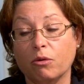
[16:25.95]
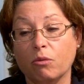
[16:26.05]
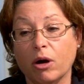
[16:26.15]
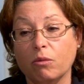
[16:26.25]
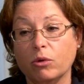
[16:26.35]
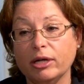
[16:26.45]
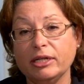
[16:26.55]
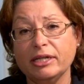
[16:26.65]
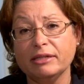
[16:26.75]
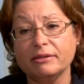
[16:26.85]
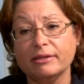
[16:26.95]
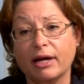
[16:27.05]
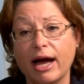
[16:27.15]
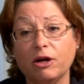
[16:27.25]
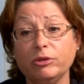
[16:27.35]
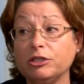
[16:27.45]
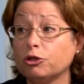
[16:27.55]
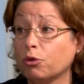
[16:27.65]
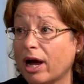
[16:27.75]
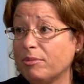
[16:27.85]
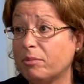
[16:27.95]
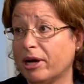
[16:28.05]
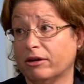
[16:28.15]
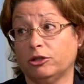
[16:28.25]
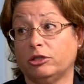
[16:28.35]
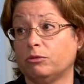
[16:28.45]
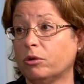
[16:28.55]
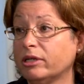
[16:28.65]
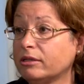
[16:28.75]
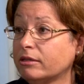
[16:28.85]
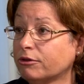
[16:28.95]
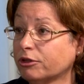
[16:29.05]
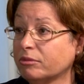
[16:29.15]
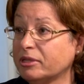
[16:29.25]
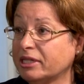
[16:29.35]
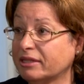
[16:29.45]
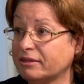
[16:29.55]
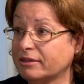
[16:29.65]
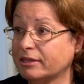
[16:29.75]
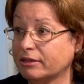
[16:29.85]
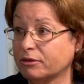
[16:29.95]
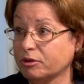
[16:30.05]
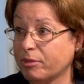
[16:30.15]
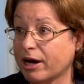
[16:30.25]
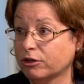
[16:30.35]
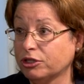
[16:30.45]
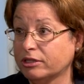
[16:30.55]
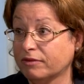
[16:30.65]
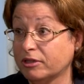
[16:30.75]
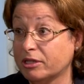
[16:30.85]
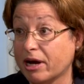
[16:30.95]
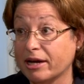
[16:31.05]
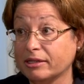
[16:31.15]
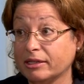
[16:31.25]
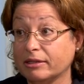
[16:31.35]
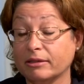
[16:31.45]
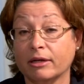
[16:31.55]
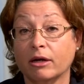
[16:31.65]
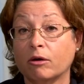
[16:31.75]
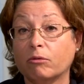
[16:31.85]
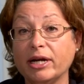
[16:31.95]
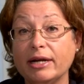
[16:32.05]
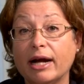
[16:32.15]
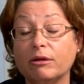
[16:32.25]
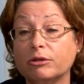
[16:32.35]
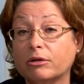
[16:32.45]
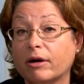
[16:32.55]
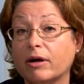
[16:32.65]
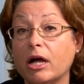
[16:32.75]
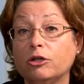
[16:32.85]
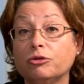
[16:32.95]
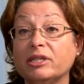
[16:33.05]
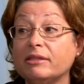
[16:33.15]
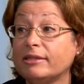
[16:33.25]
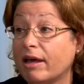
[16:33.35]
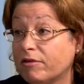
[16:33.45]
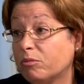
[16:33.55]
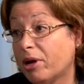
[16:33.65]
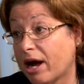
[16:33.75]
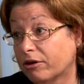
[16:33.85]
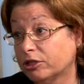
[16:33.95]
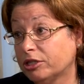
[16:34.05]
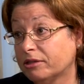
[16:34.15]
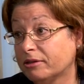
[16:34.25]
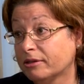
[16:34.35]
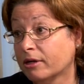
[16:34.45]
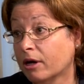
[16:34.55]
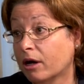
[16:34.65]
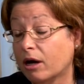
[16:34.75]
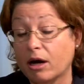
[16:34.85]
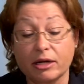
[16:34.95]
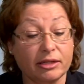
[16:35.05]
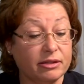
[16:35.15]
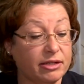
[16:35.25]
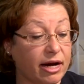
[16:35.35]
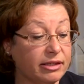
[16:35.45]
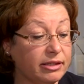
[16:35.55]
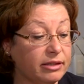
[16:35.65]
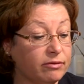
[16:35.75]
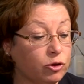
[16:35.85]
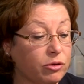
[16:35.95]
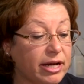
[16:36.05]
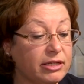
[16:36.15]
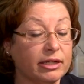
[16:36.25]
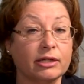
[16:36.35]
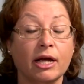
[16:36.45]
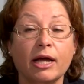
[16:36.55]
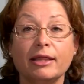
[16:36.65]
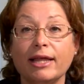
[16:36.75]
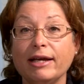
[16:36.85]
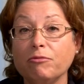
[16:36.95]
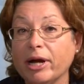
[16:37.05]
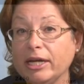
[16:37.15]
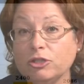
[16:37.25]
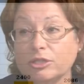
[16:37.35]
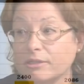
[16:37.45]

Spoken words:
what it is, how do we describe the parishes, what is the circumstances in those parishes of the diocese. Right now there are 107 parishes in the Diocese of Trenton. They range